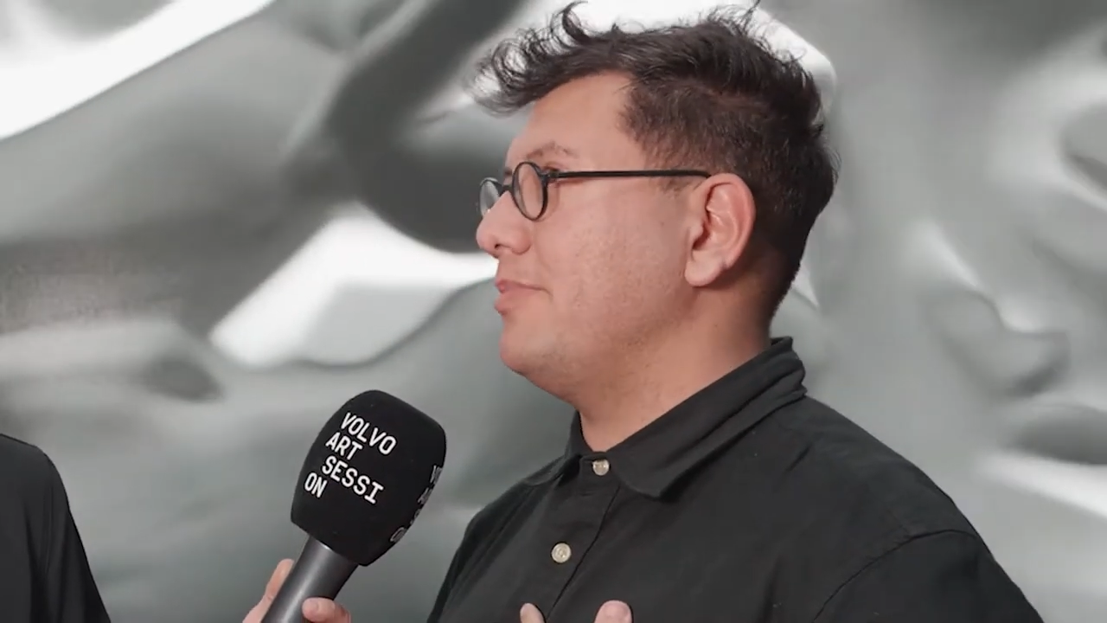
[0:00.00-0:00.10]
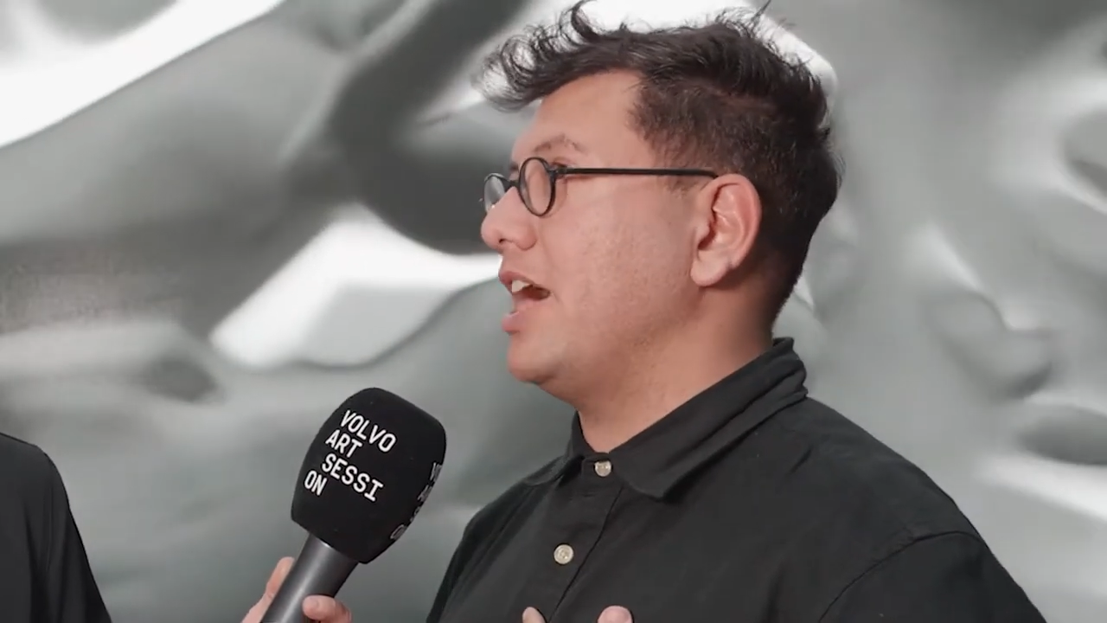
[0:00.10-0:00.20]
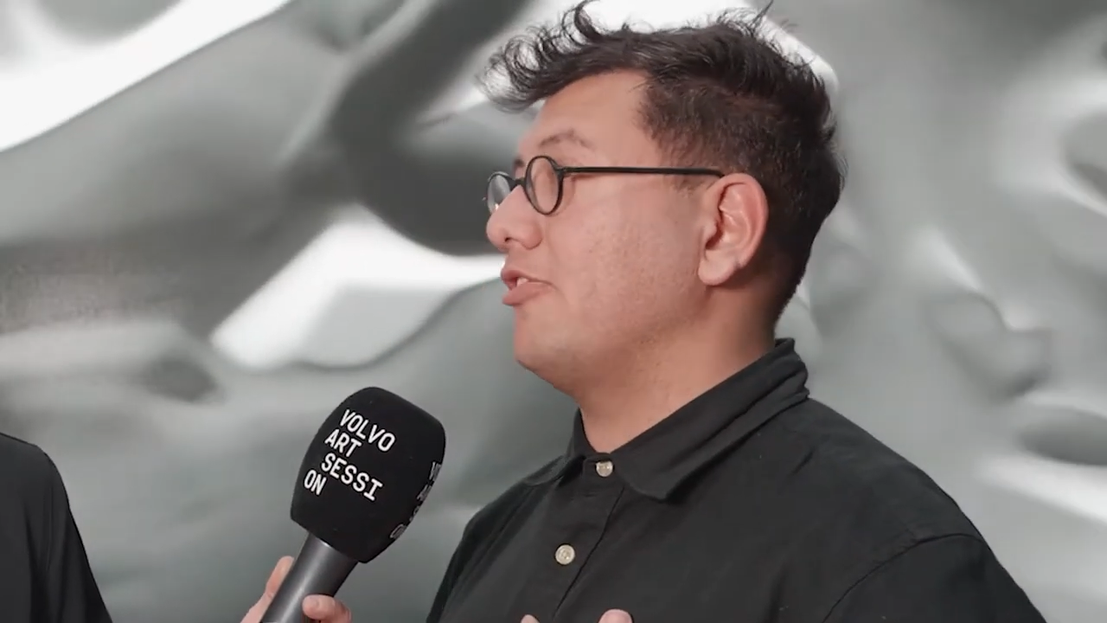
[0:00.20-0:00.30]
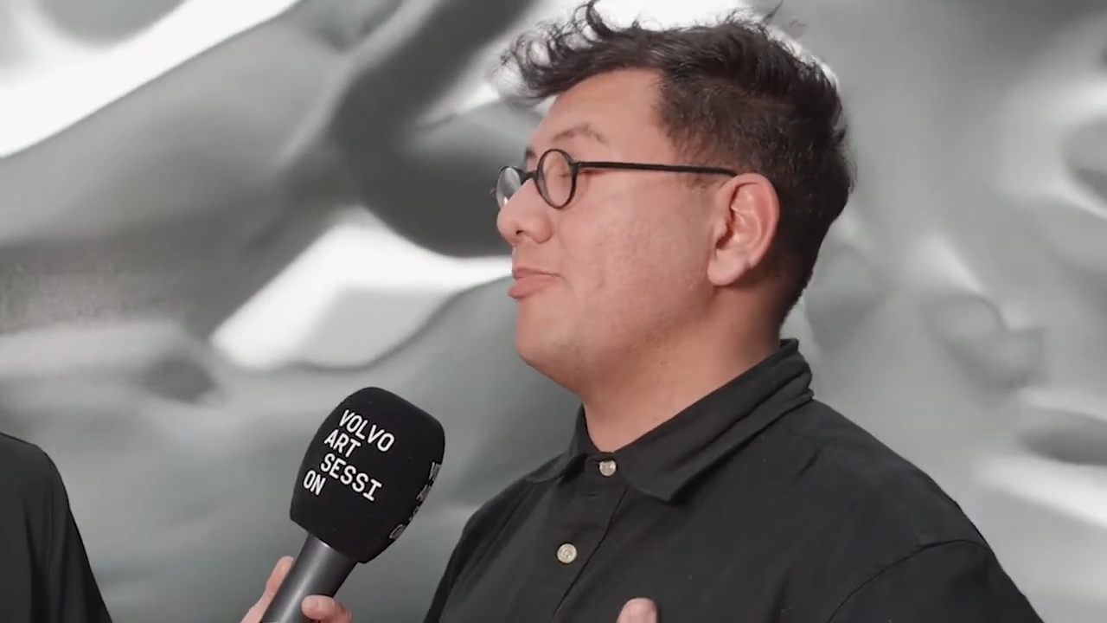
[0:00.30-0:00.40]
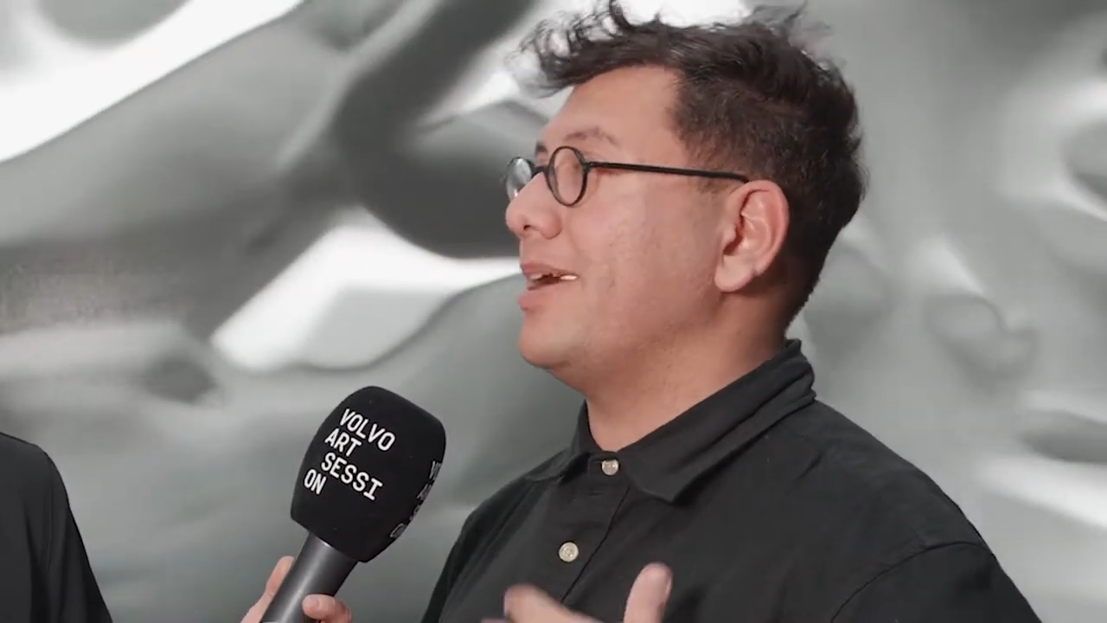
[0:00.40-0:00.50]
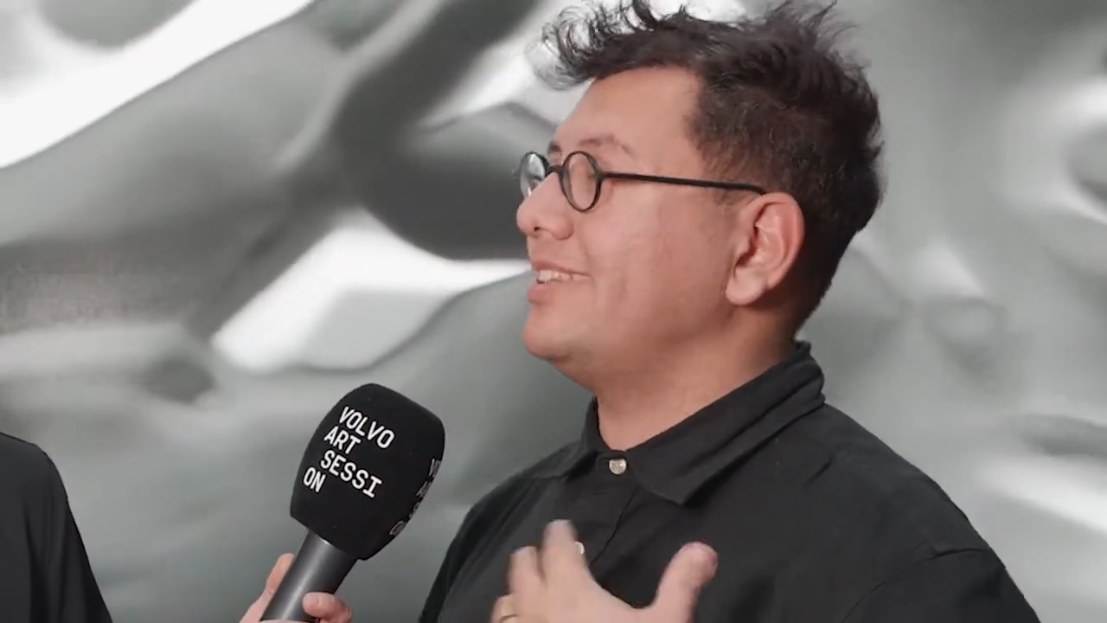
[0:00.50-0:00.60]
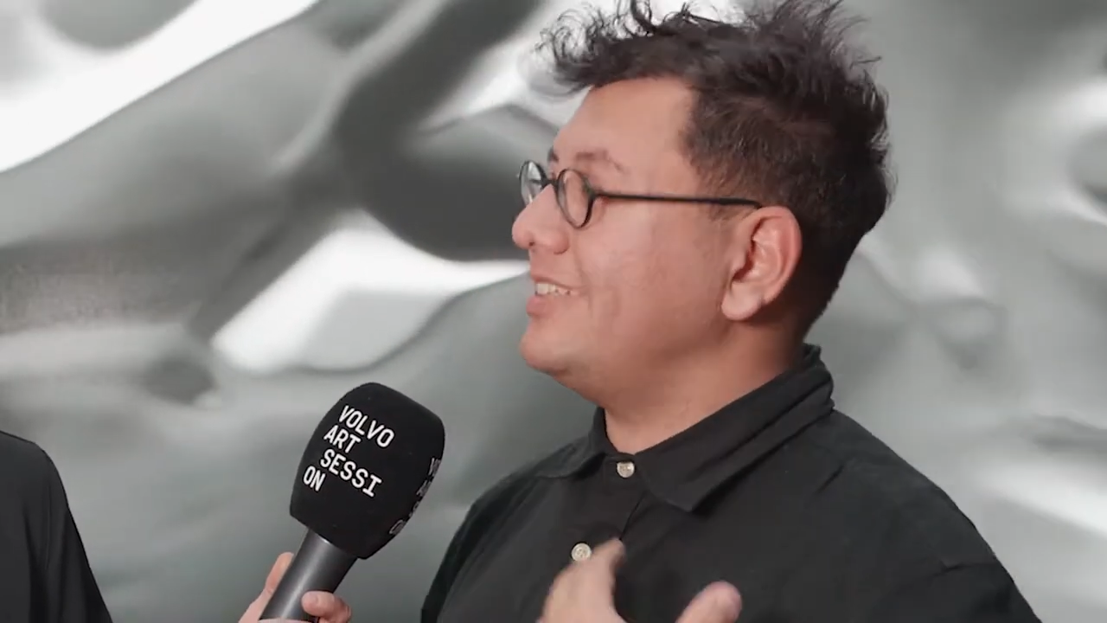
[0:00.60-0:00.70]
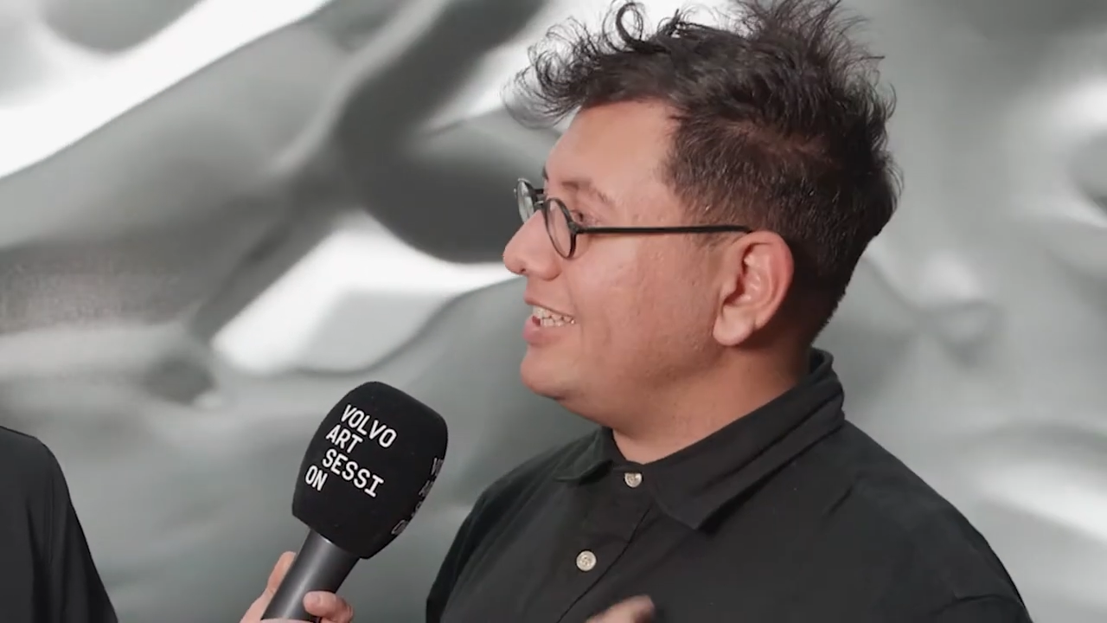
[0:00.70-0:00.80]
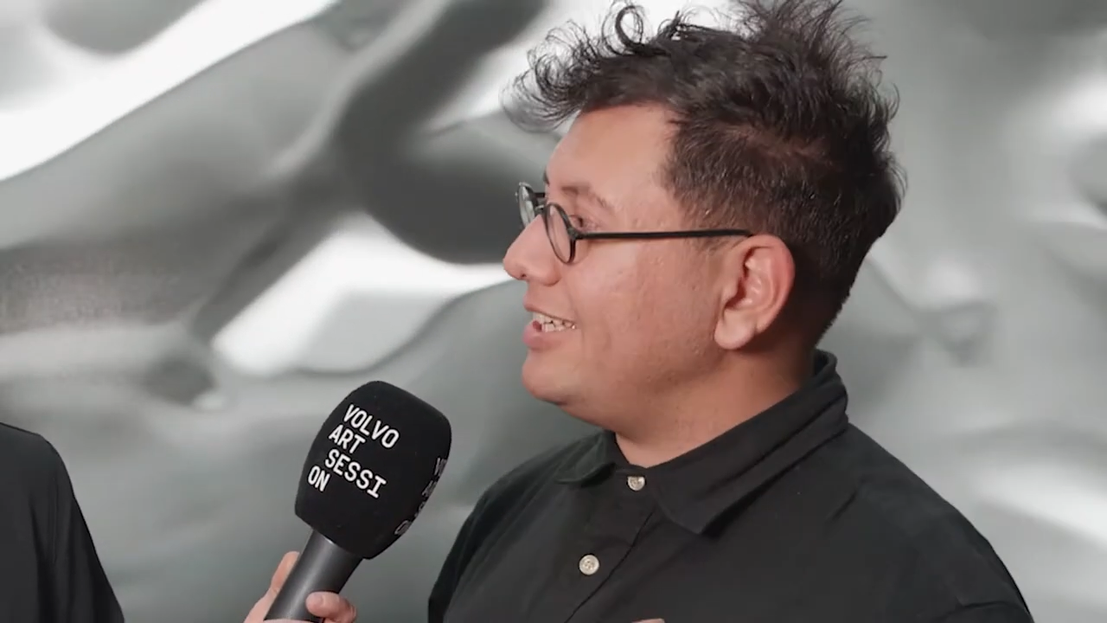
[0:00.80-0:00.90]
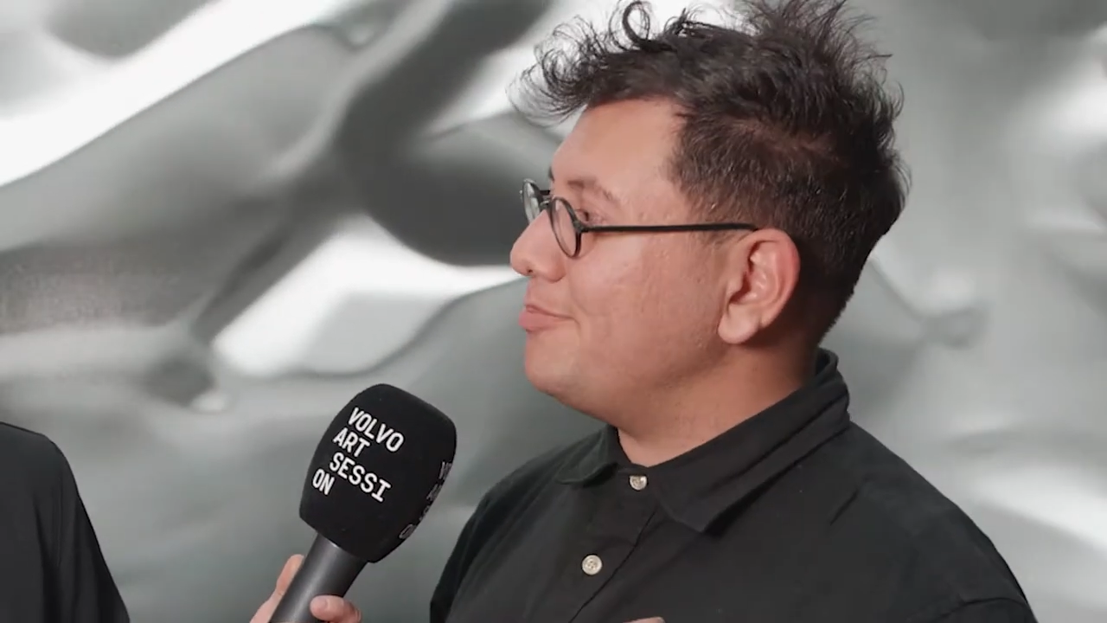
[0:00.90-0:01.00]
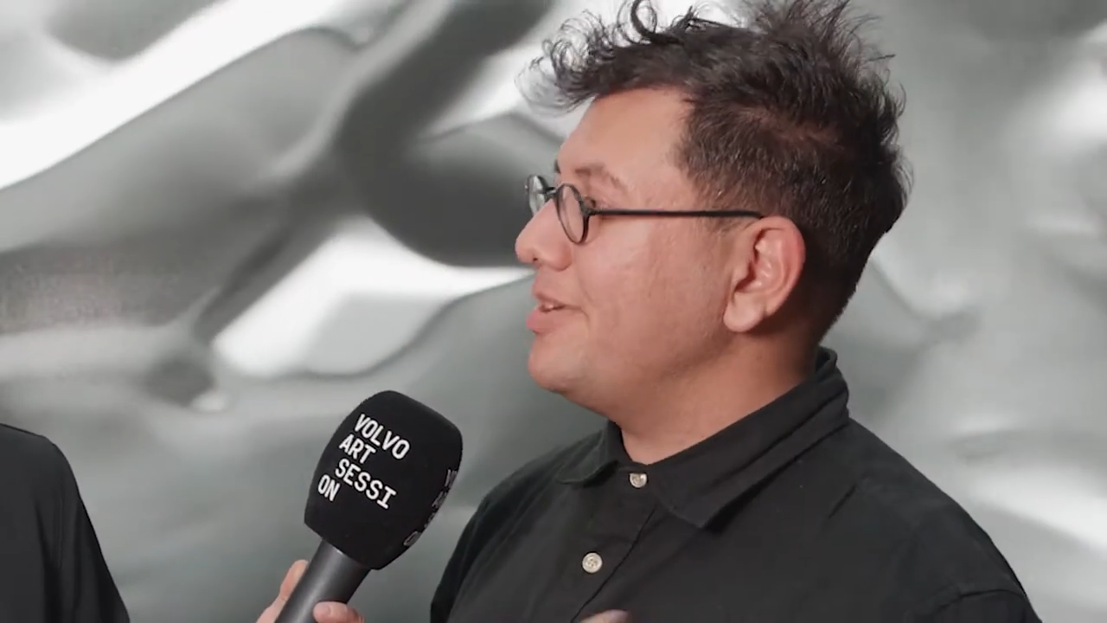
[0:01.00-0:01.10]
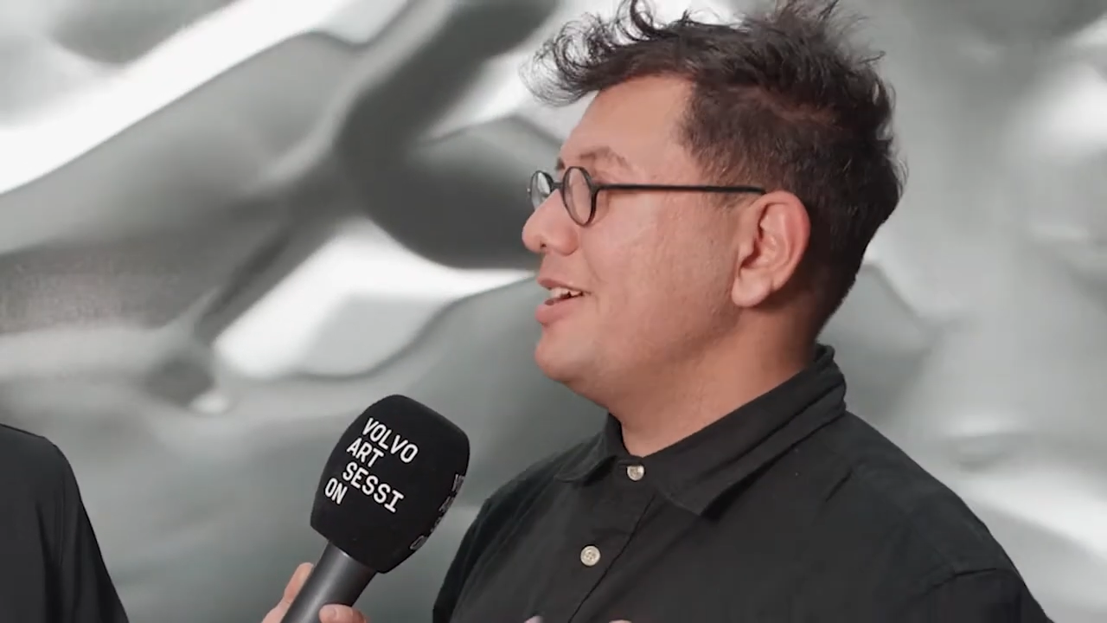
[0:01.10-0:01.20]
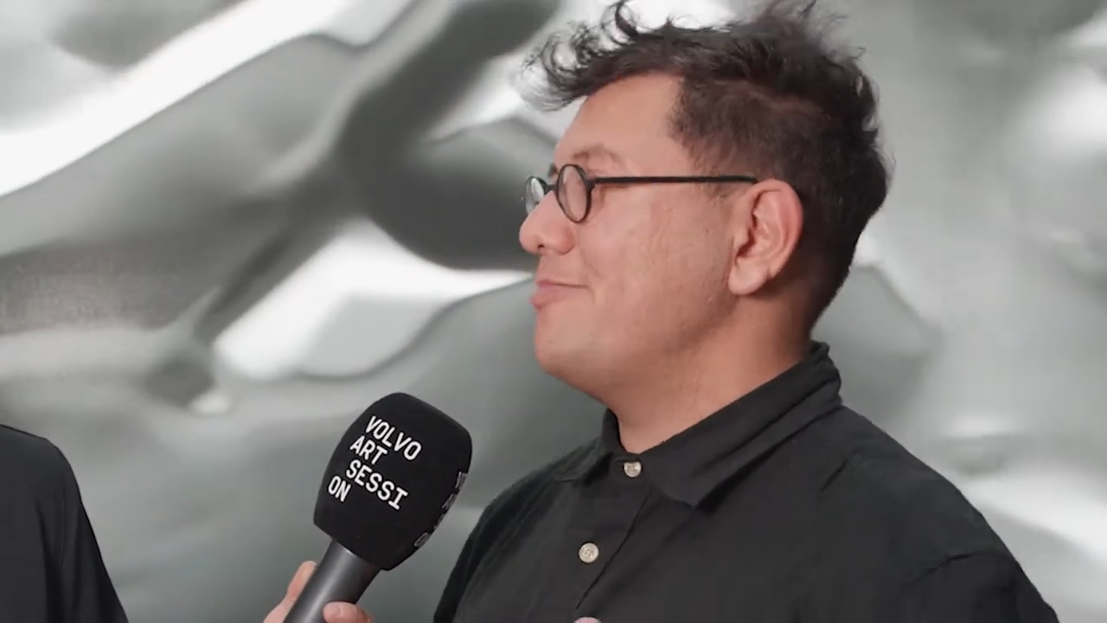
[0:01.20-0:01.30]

behalf of my team,